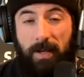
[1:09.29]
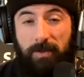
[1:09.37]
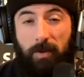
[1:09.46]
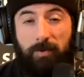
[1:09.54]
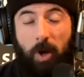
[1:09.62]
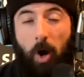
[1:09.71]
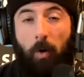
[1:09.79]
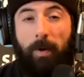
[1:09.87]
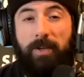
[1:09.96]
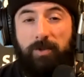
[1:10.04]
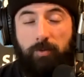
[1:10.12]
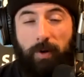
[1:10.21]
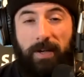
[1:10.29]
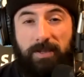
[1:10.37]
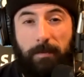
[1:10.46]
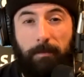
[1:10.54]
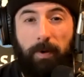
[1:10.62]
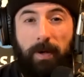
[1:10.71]
so it's always
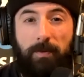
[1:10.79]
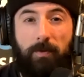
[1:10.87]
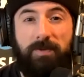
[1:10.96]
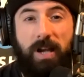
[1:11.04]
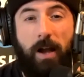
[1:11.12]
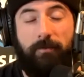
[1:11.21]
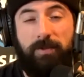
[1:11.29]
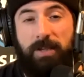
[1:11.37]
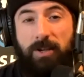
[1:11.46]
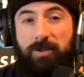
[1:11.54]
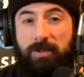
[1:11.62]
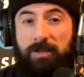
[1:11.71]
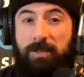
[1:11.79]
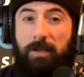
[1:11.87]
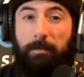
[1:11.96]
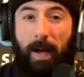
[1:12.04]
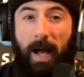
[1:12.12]
great to bring those conversations to the